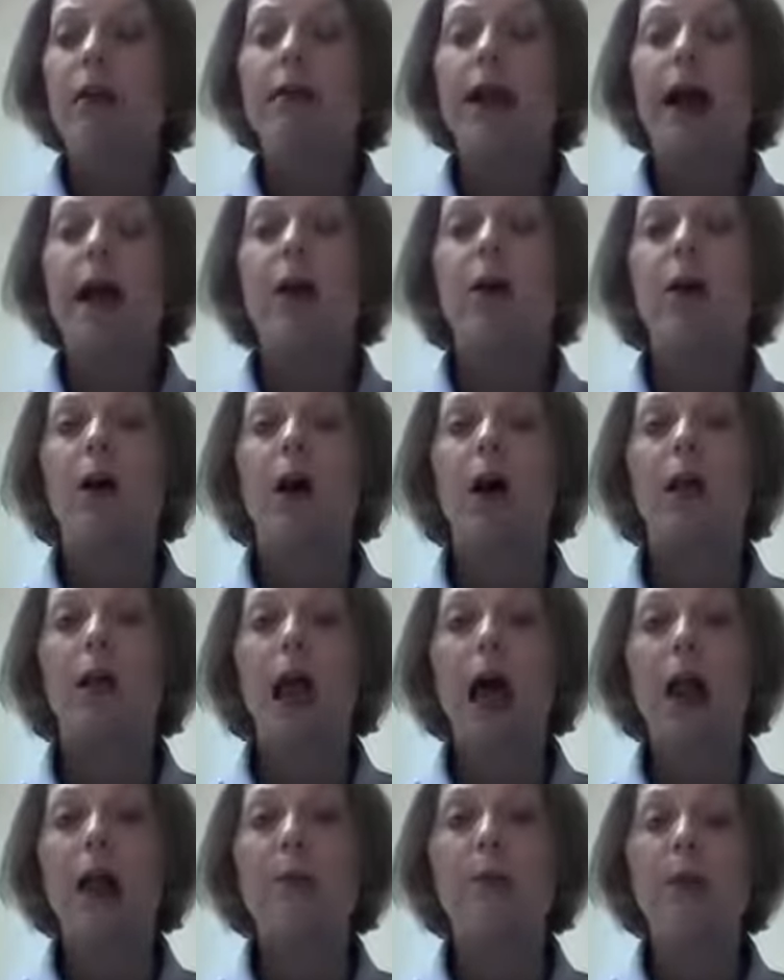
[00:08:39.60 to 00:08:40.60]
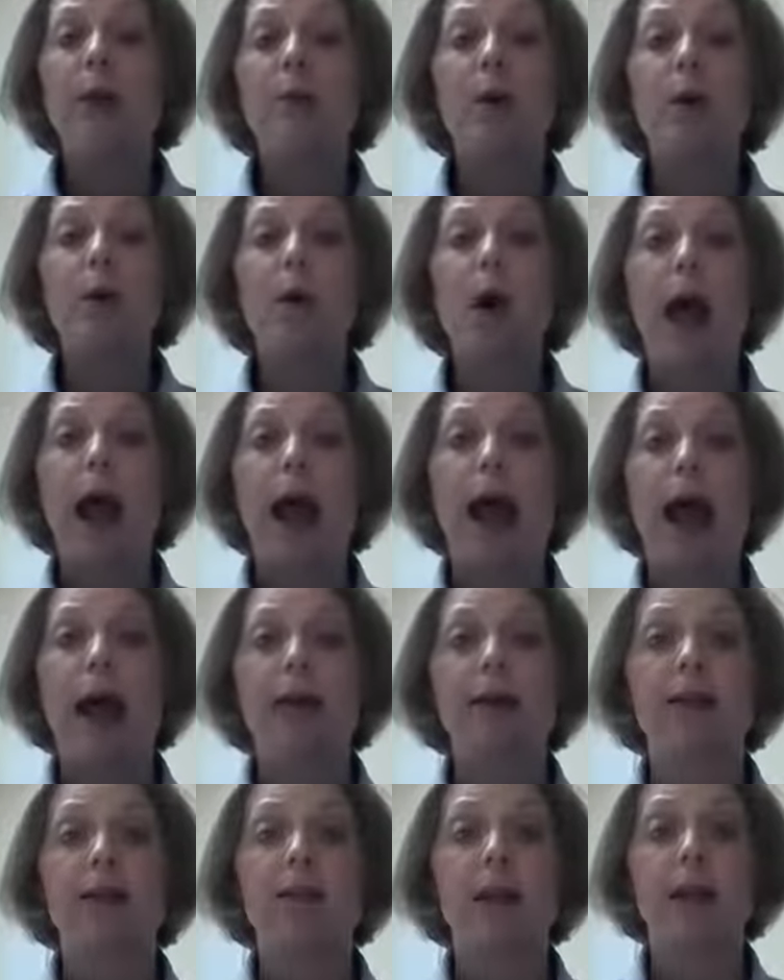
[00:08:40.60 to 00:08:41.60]
Now, a lot of people will
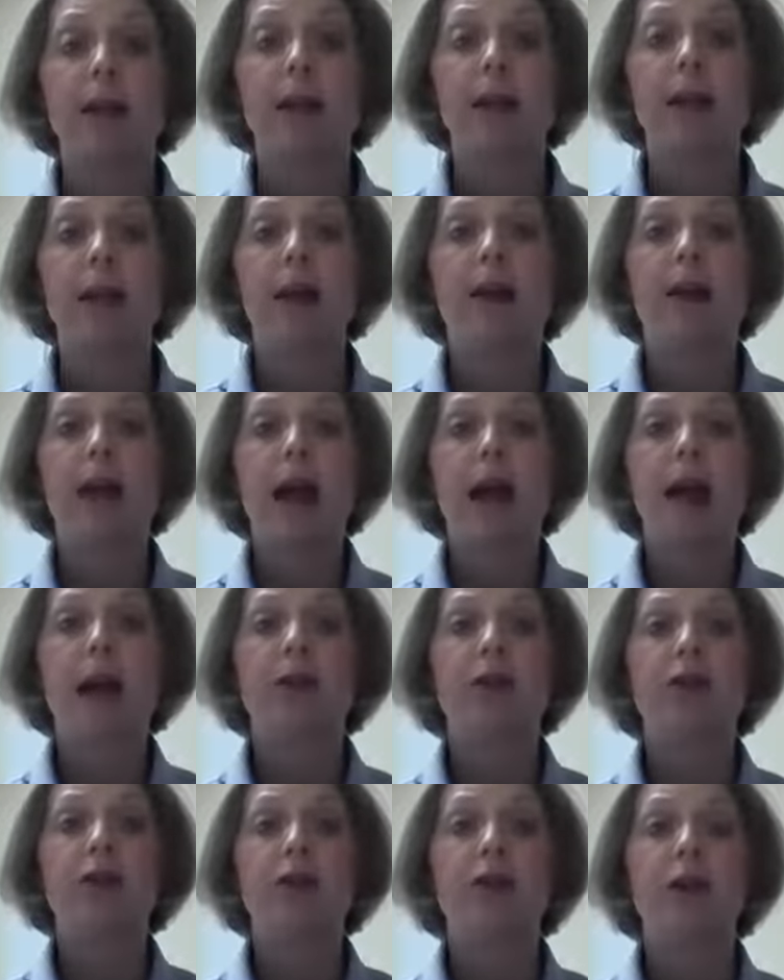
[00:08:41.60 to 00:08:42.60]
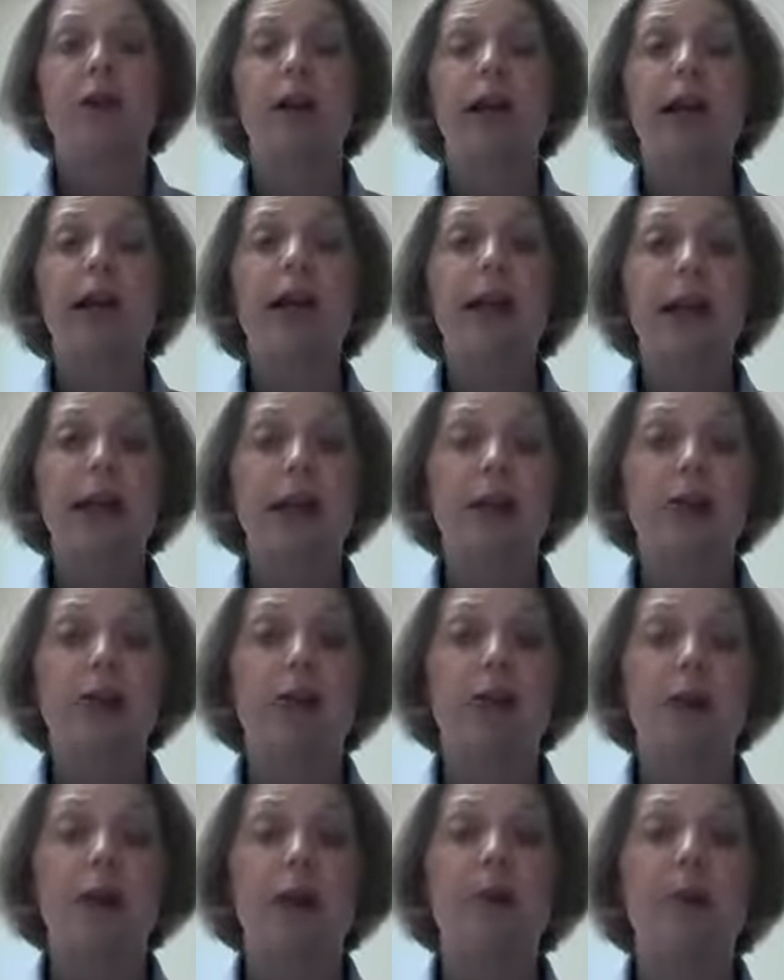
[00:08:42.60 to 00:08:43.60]
ask me after any
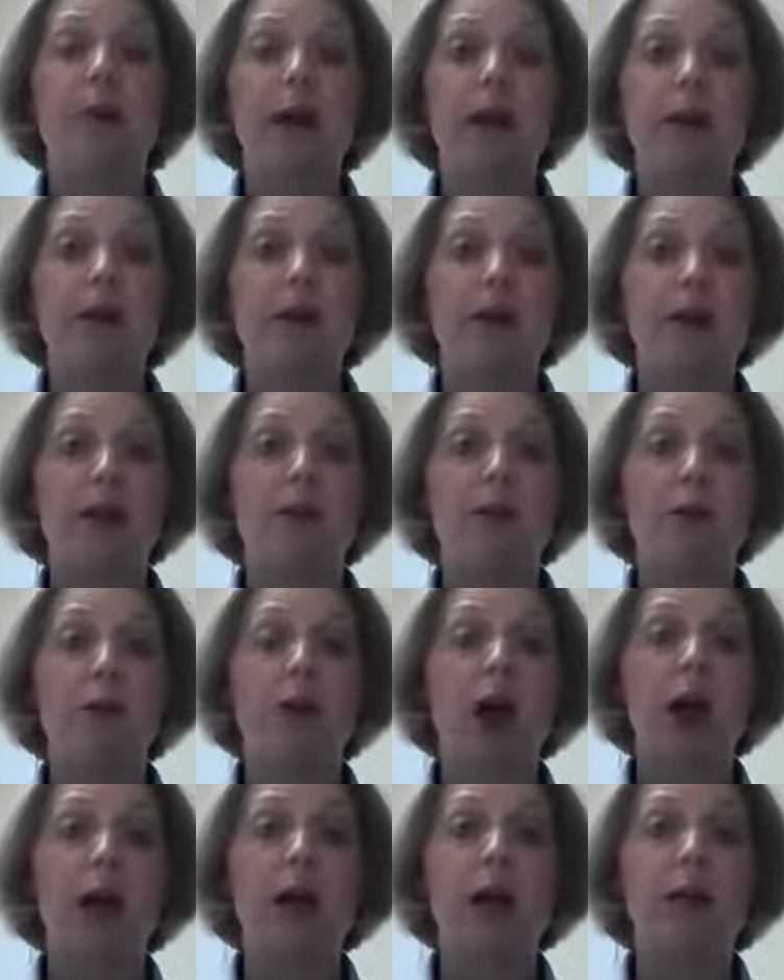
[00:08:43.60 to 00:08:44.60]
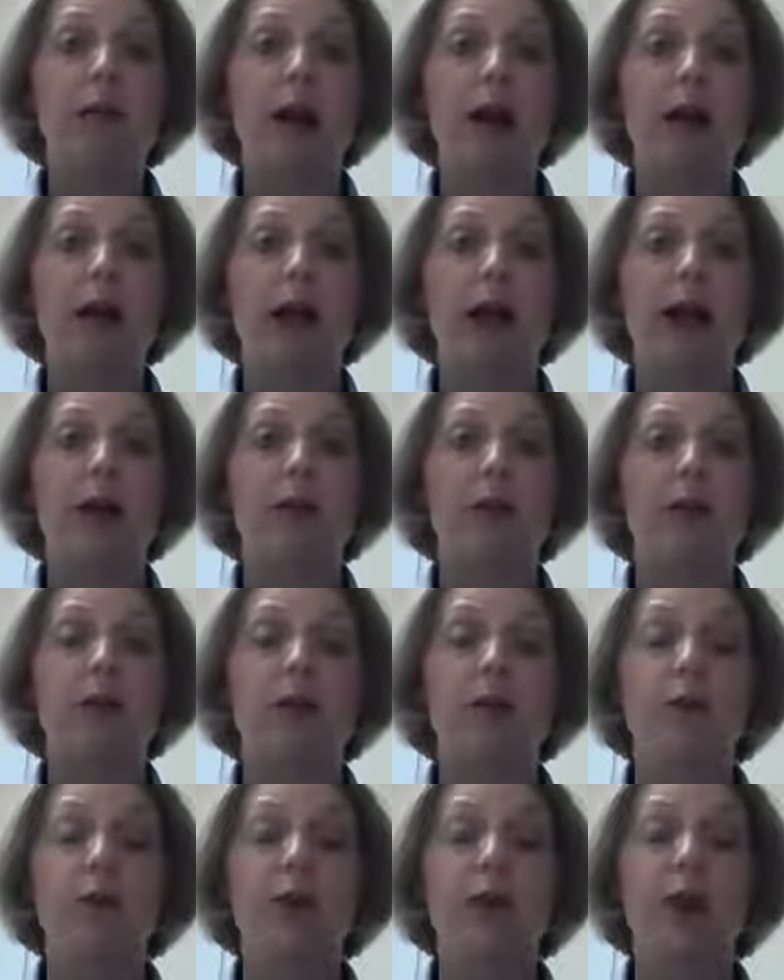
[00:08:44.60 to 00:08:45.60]
injury, but since we're talking about
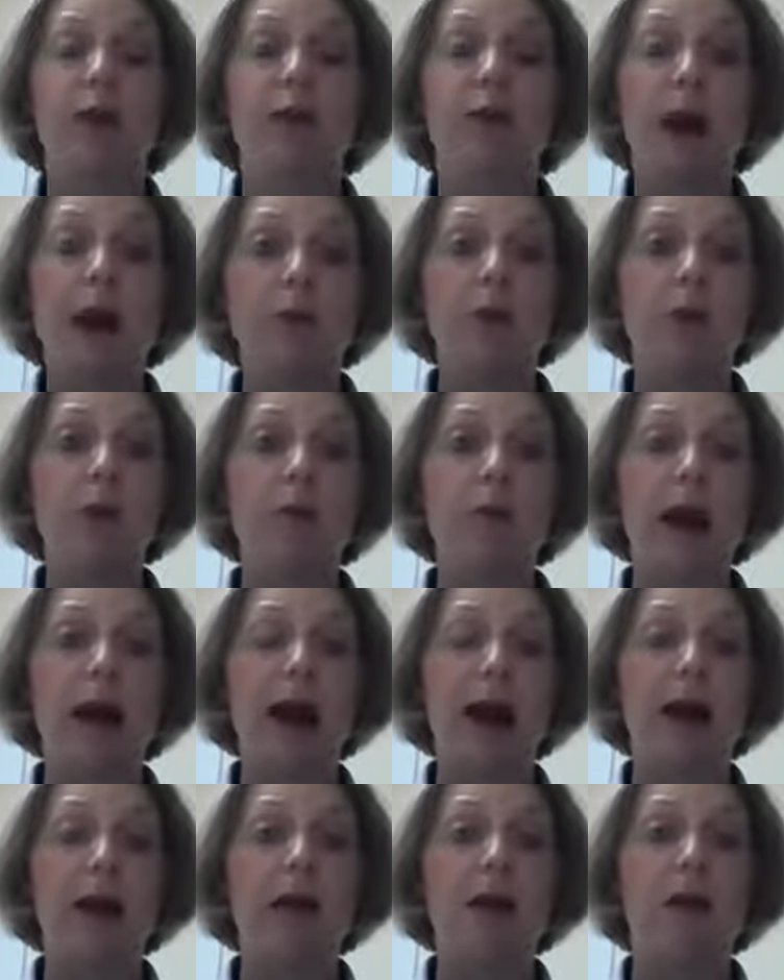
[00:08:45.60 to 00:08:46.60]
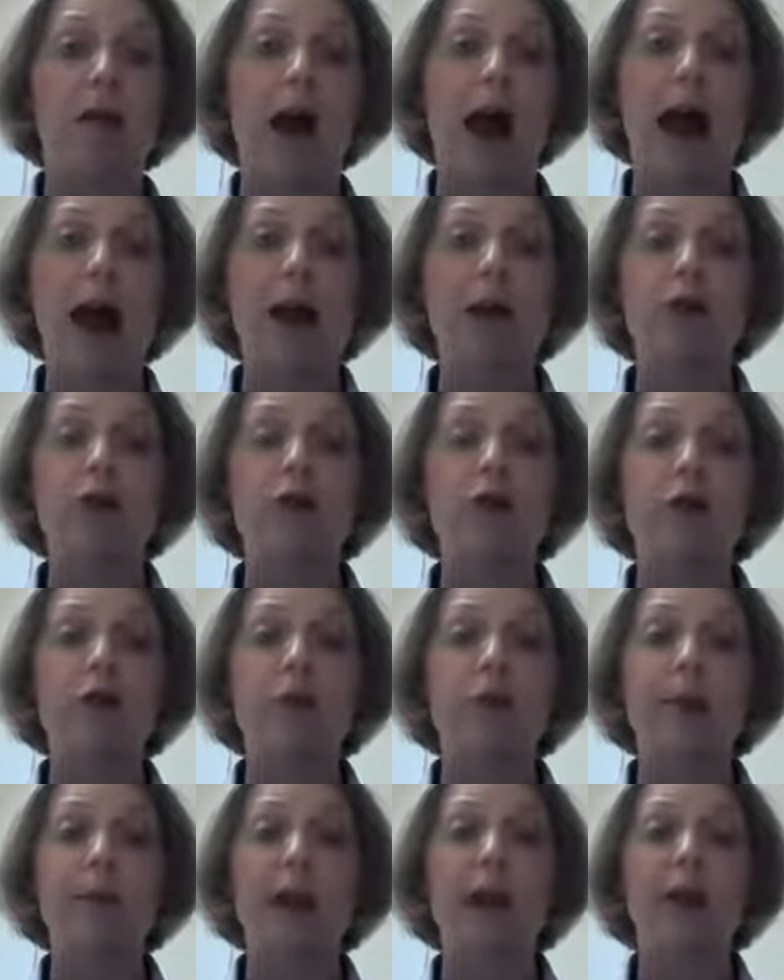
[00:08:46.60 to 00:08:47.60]
ankles, if I roll my ankle, how
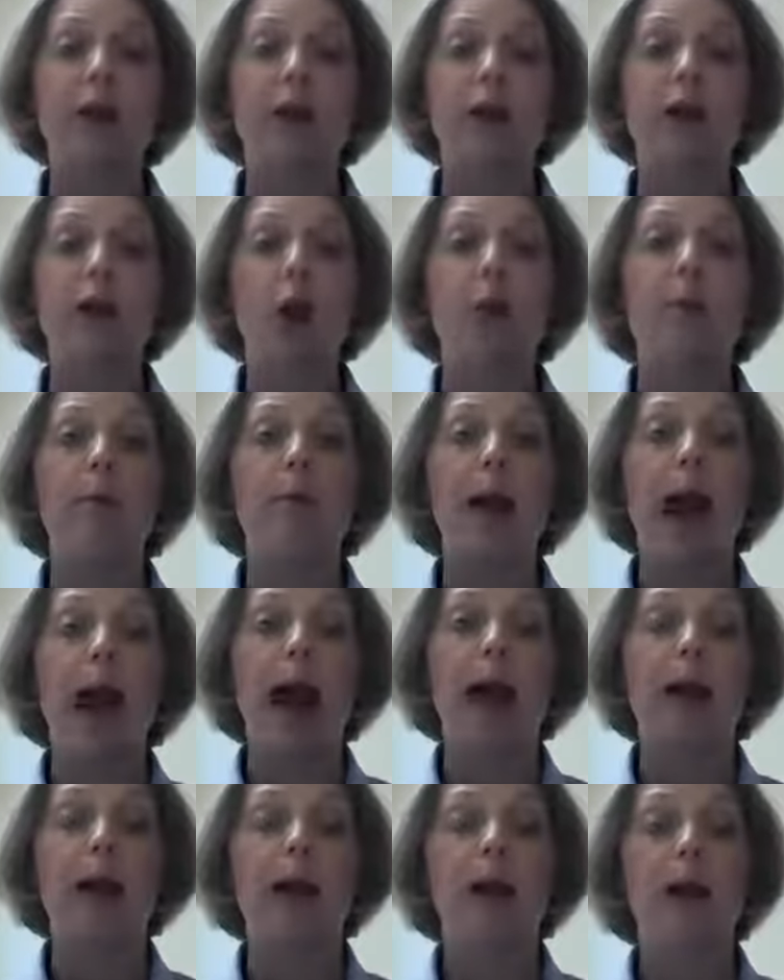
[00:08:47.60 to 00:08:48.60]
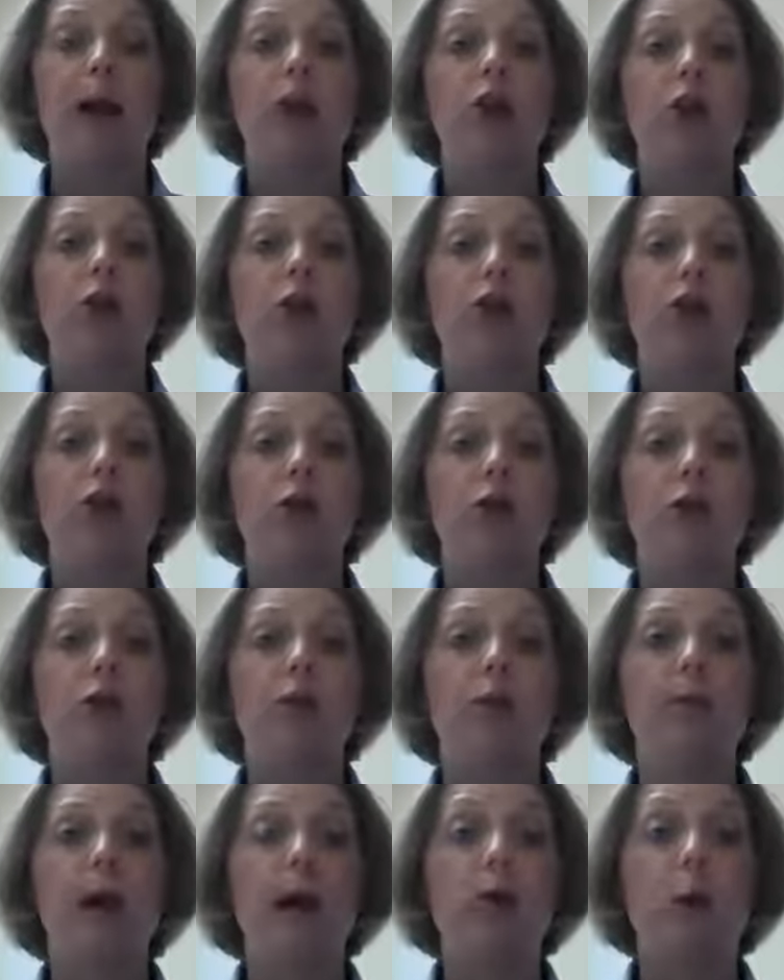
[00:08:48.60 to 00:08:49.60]
soon am I going to go back
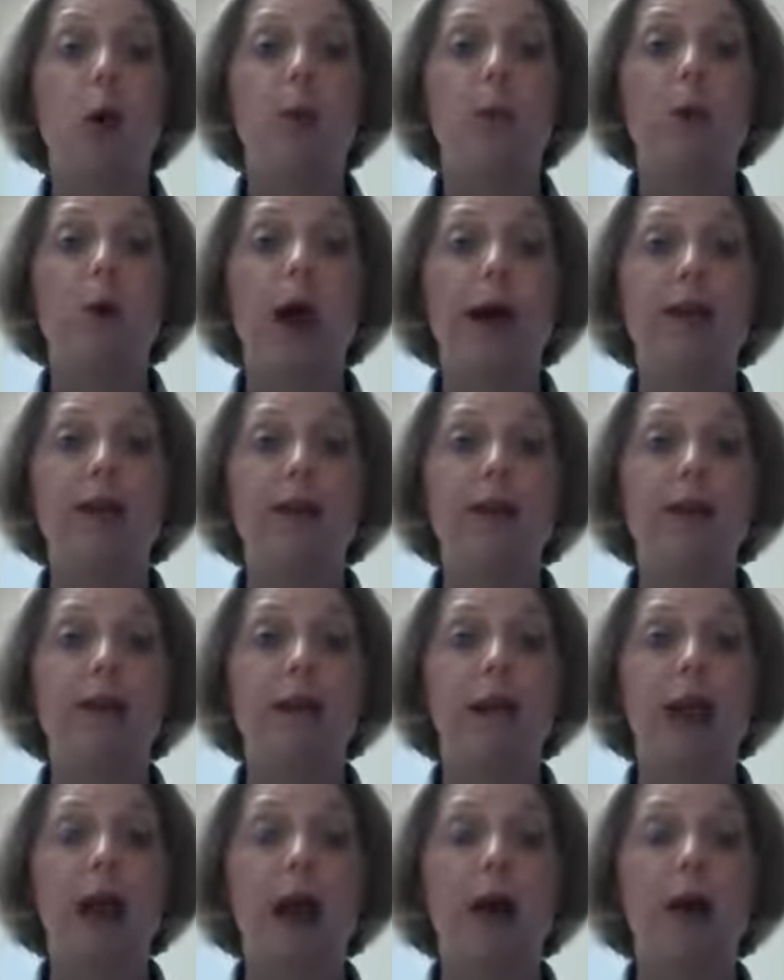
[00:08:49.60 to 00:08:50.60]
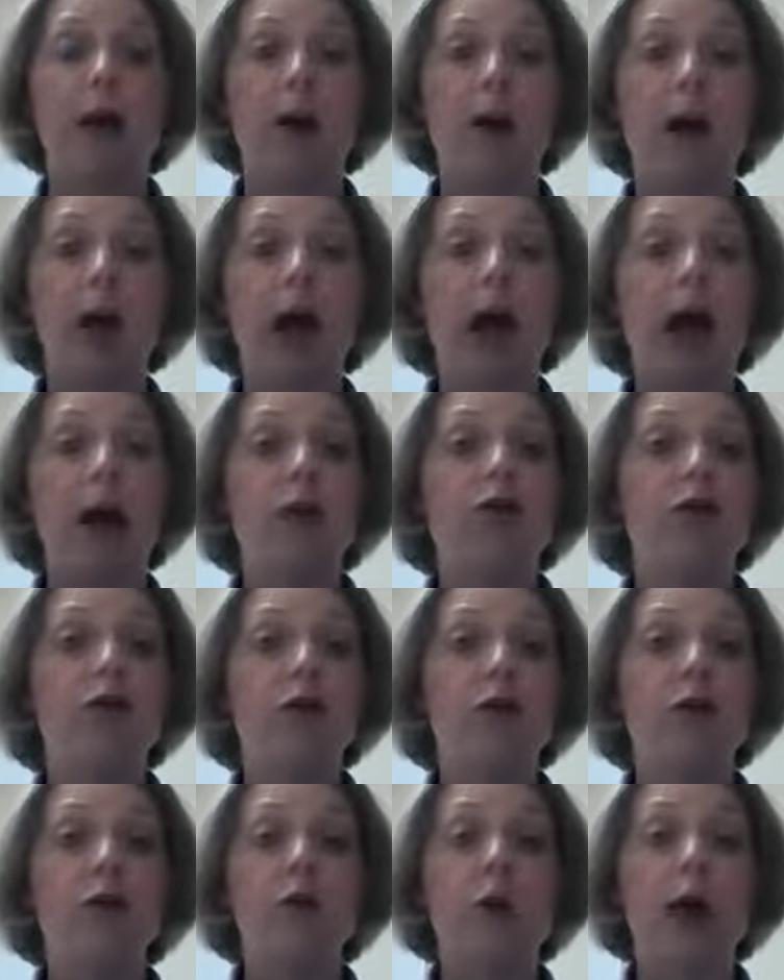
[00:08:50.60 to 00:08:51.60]
to my normal activity? How
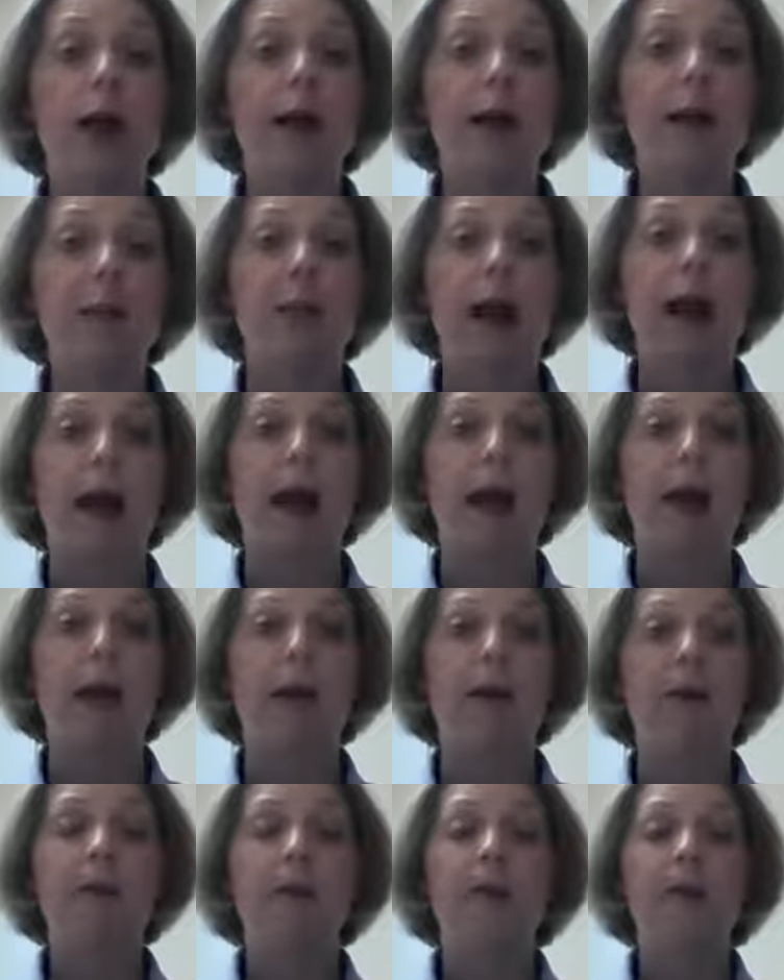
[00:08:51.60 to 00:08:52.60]
soon will I get back?